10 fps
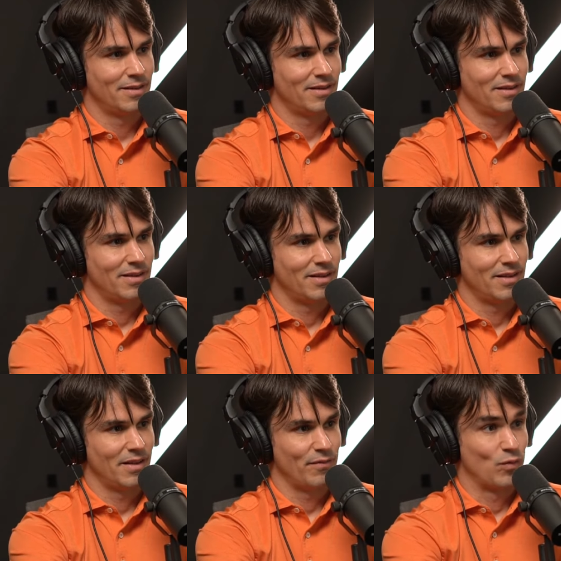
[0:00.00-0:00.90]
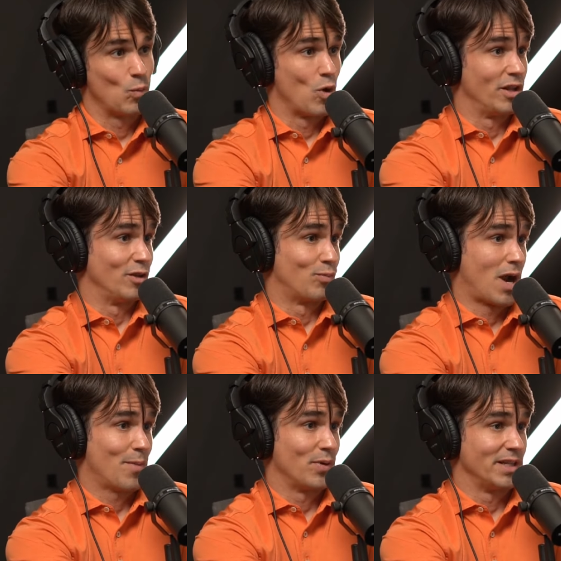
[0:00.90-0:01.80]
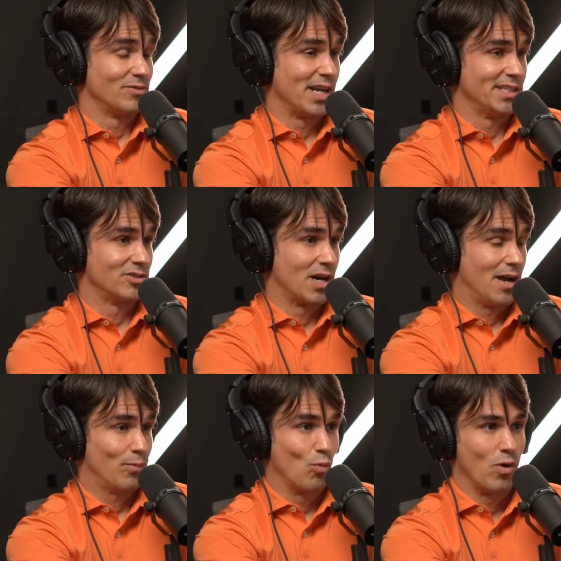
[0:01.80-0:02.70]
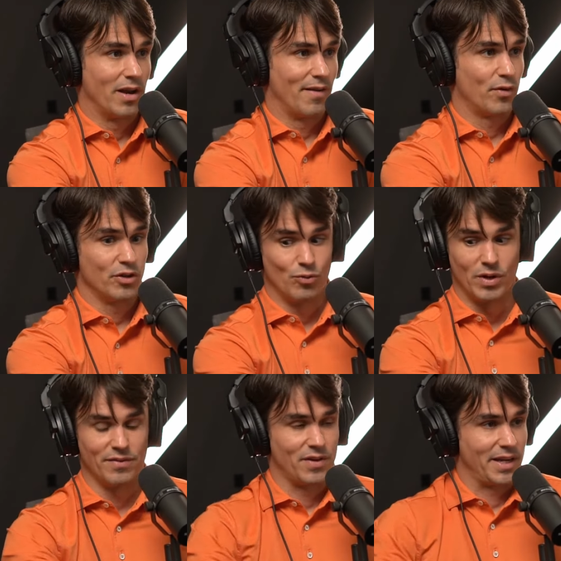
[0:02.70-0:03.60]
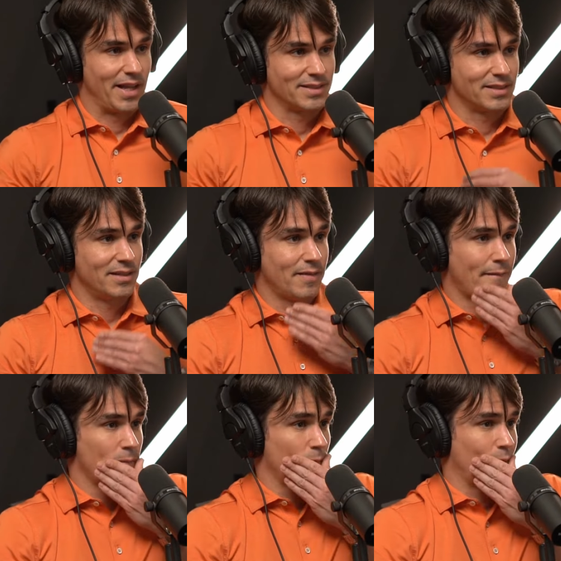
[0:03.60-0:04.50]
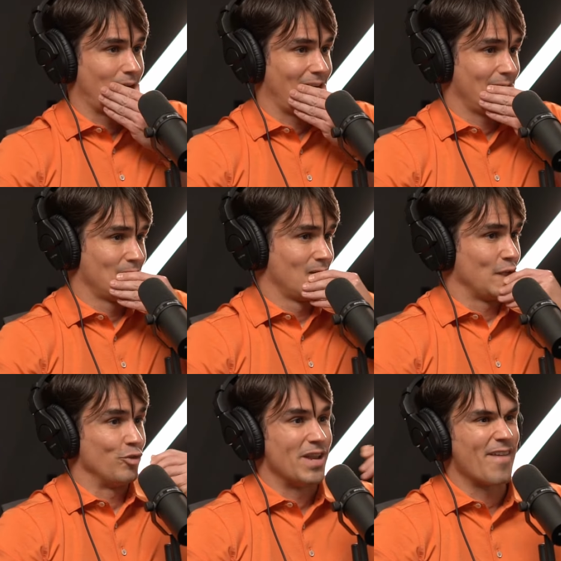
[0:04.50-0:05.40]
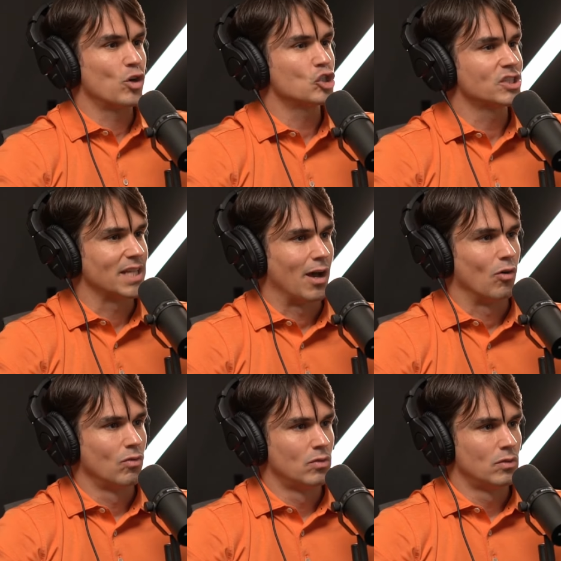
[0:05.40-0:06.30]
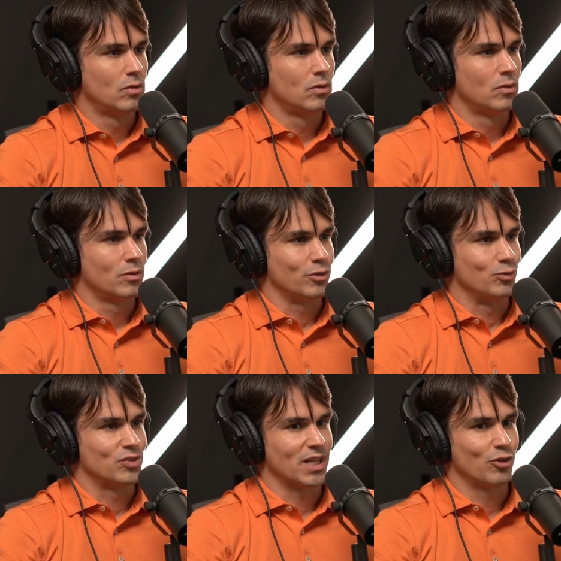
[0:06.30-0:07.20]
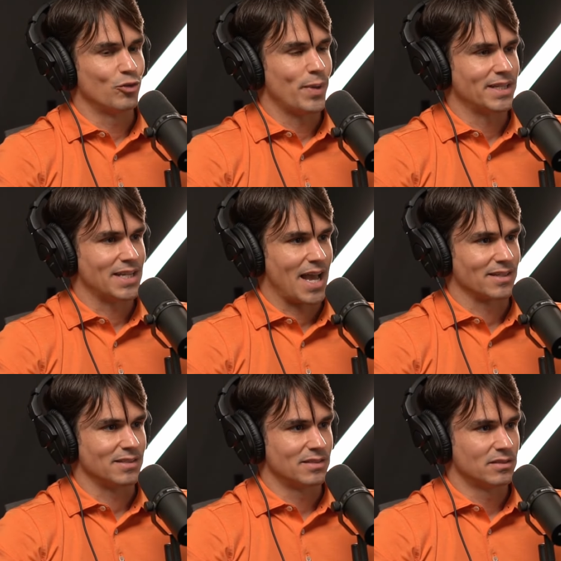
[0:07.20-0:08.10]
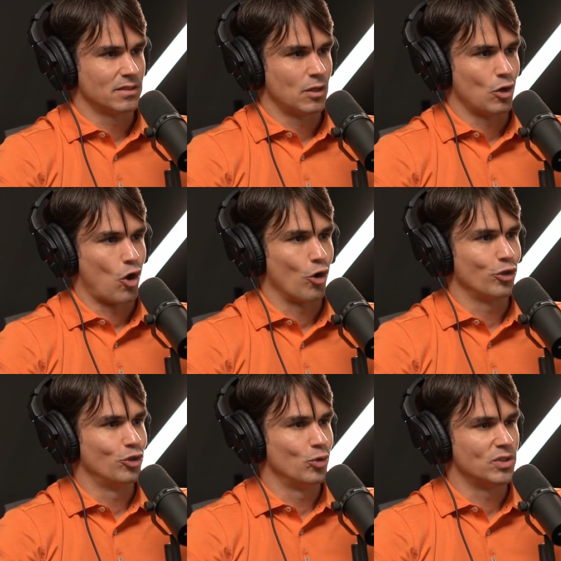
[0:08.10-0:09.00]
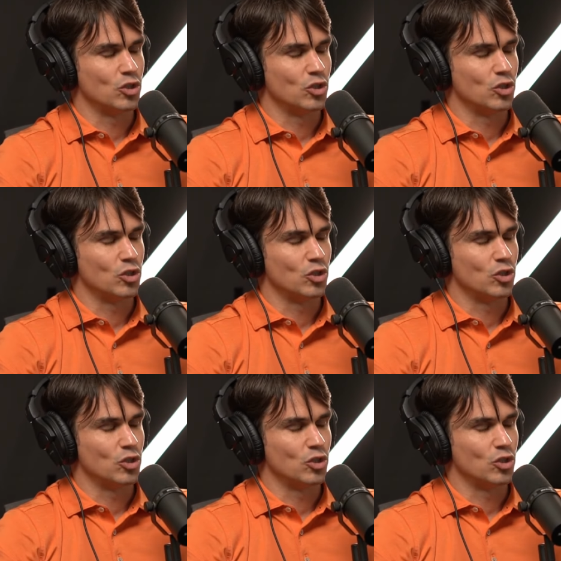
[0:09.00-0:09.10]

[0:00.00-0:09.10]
right from one of the properties rates drop whatever you refinance it yeah right yeah you never sell you sell you pay taxes all you do is you